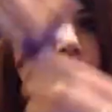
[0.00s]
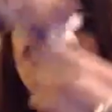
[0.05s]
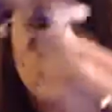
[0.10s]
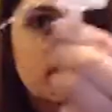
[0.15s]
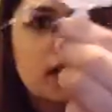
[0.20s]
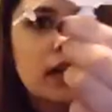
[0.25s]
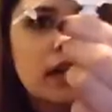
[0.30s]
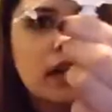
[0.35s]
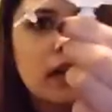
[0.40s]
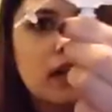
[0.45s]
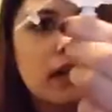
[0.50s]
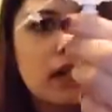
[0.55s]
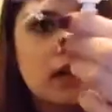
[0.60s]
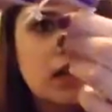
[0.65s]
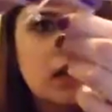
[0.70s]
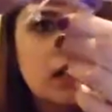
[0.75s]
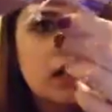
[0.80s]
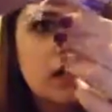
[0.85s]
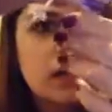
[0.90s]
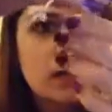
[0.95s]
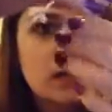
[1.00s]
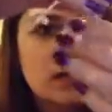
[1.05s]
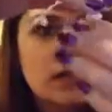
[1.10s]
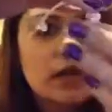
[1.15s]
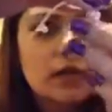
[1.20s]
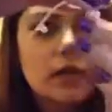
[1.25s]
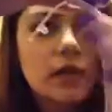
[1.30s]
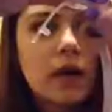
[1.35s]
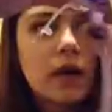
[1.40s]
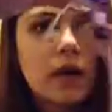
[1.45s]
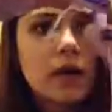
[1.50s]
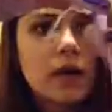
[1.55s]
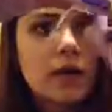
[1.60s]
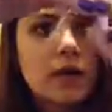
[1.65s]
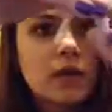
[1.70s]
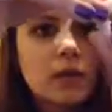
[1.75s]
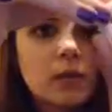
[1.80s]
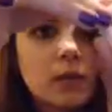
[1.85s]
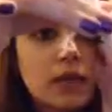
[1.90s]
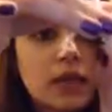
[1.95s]
can get it, and then you lock it
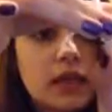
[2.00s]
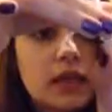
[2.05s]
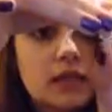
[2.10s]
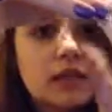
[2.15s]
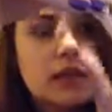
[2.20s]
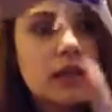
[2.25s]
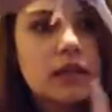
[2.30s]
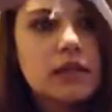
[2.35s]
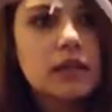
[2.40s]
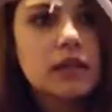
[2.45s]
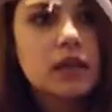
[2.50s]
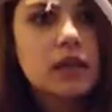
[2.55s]
into place.